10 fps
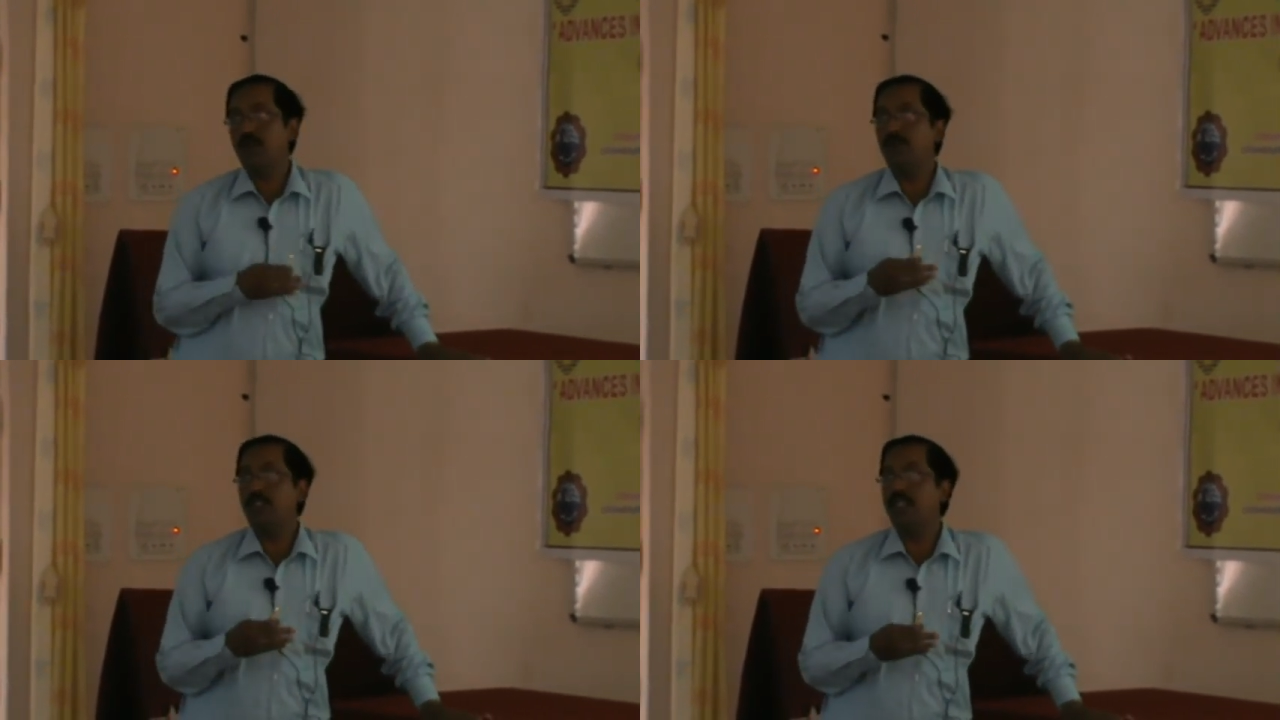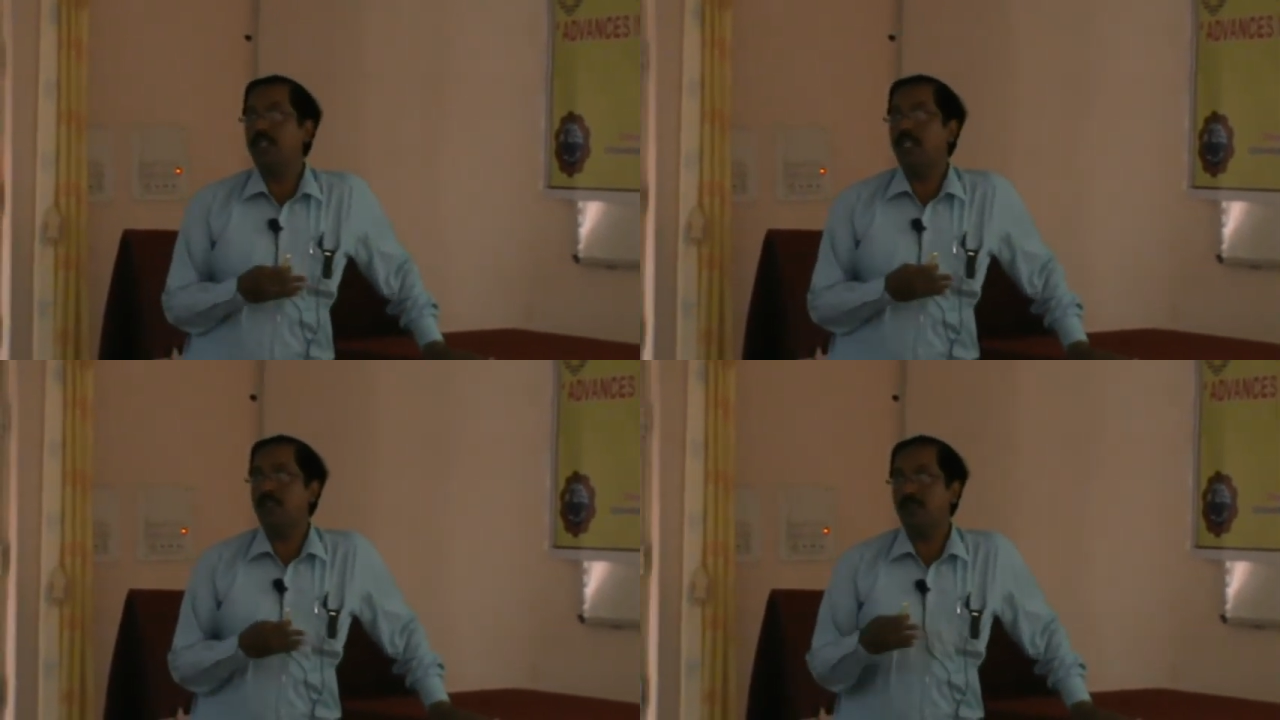nodes in
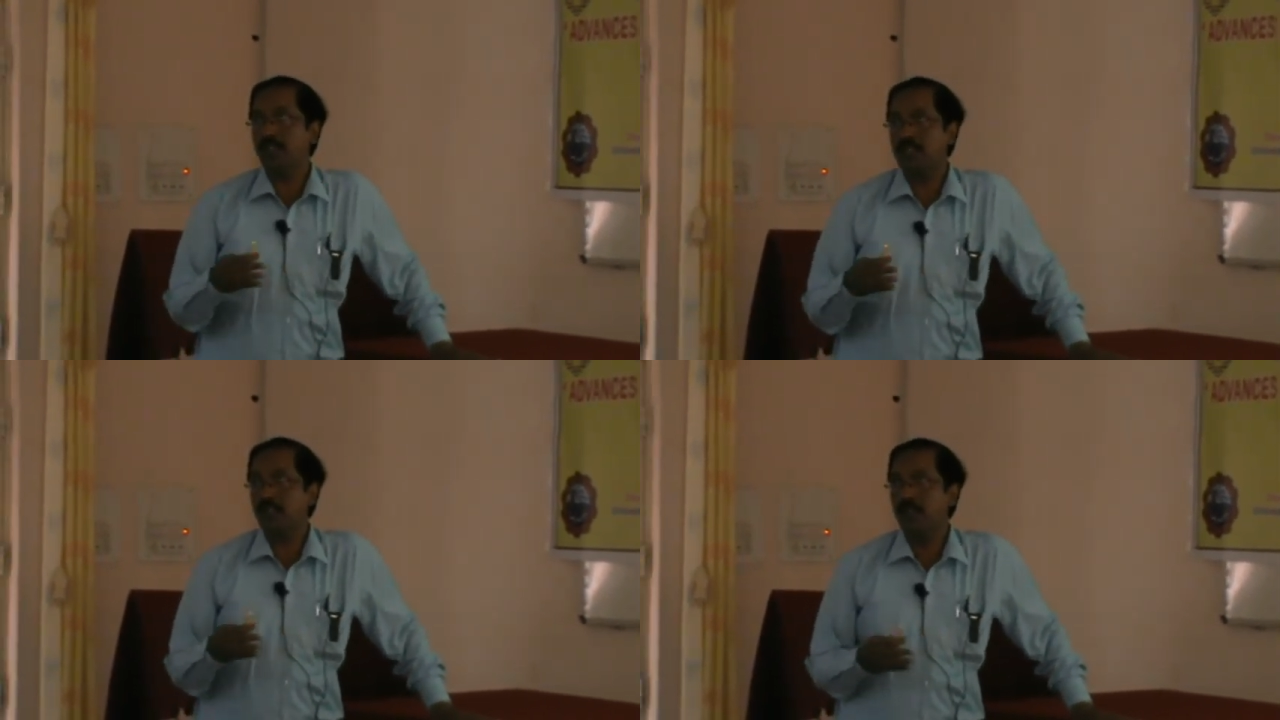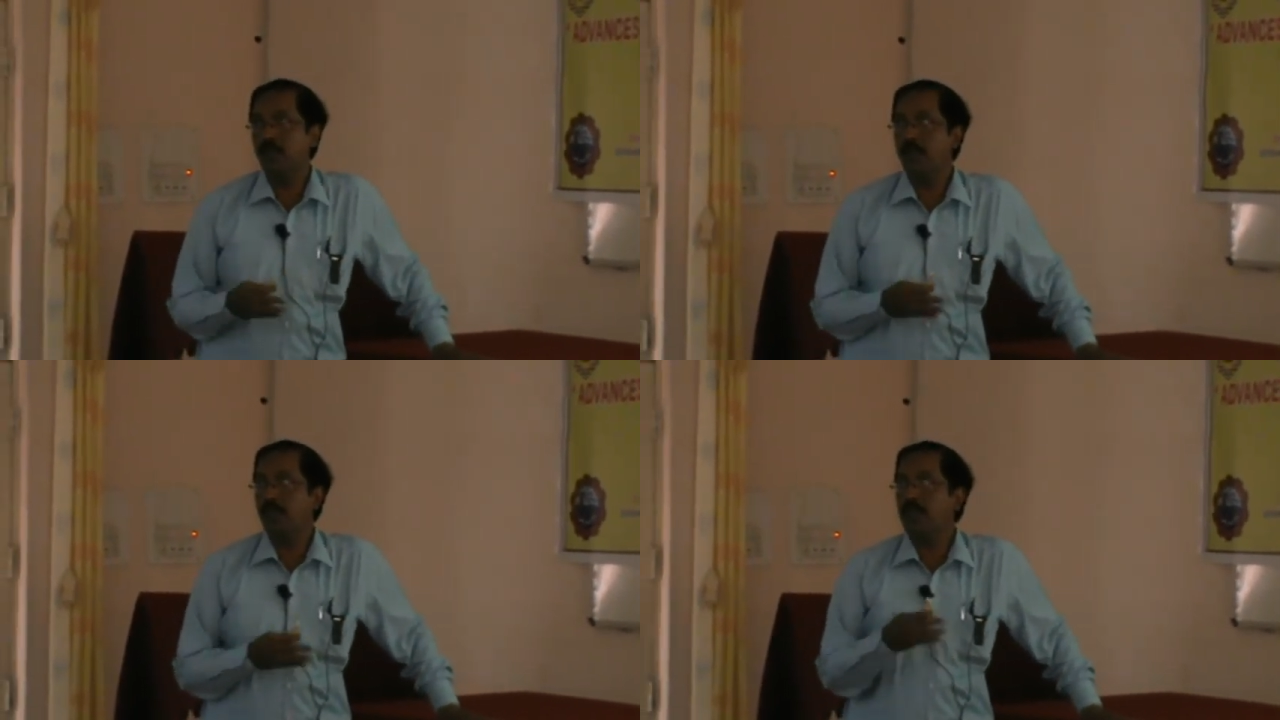a network.
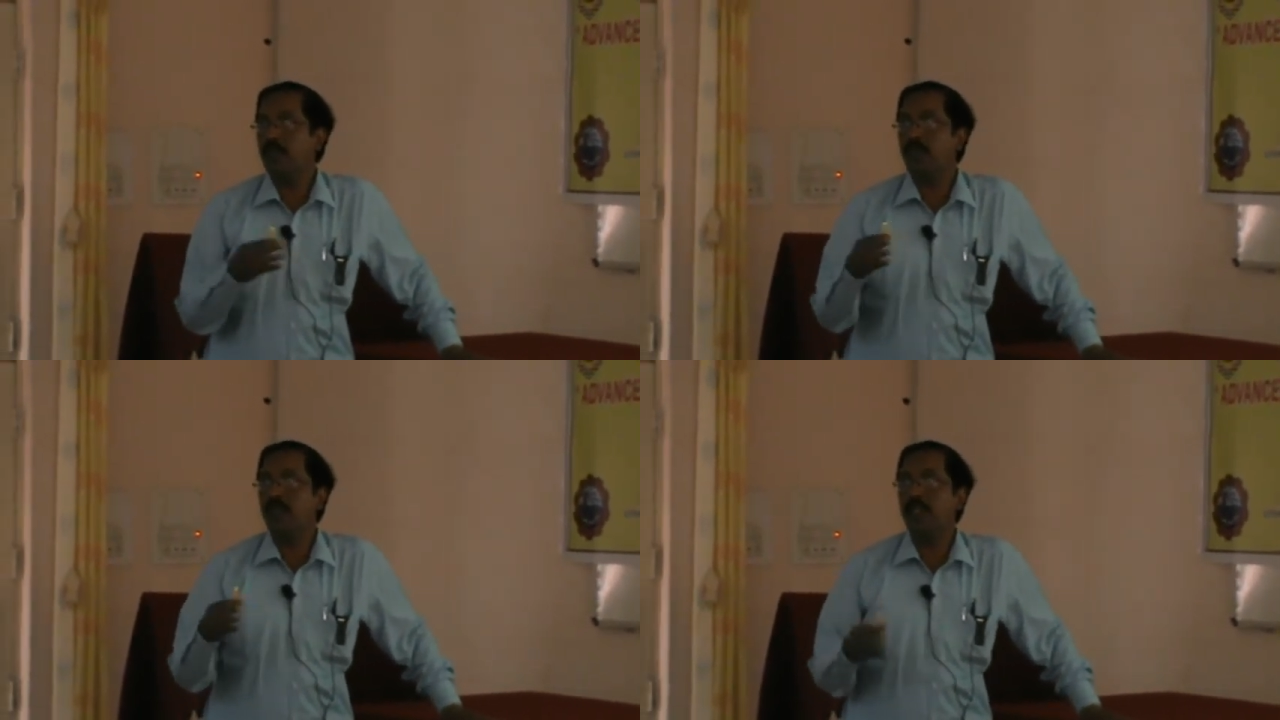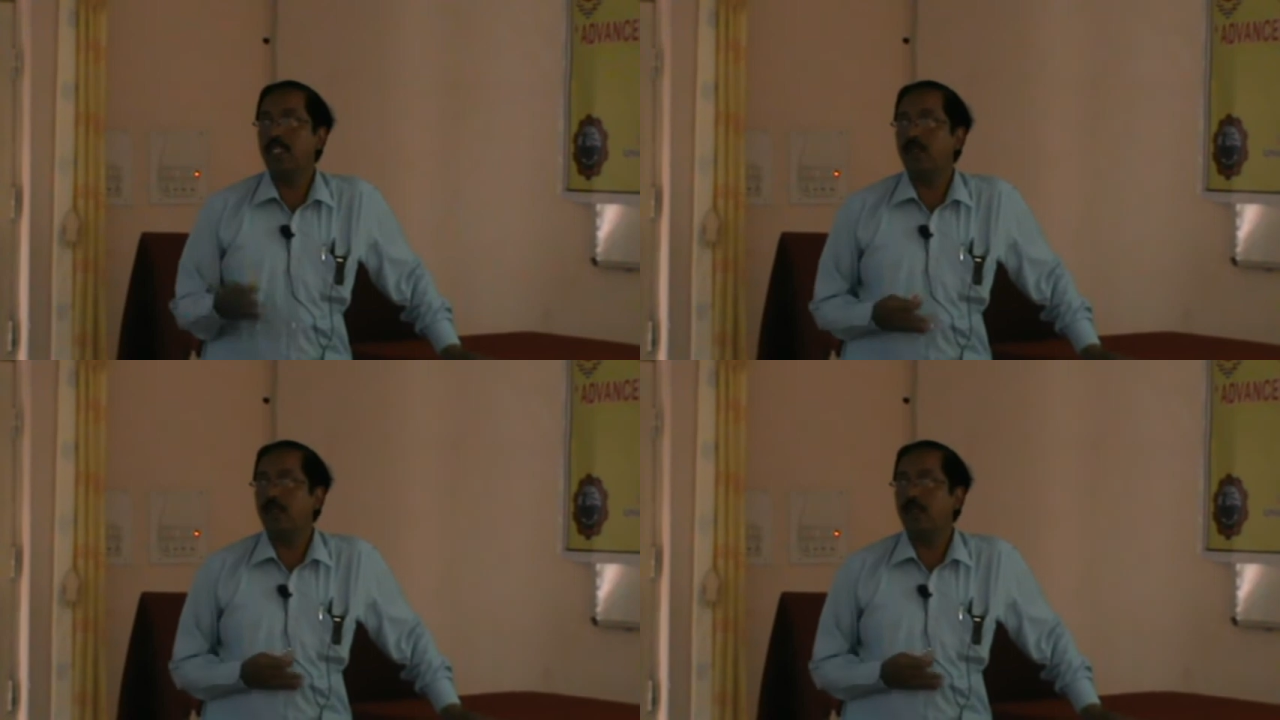For a particular area,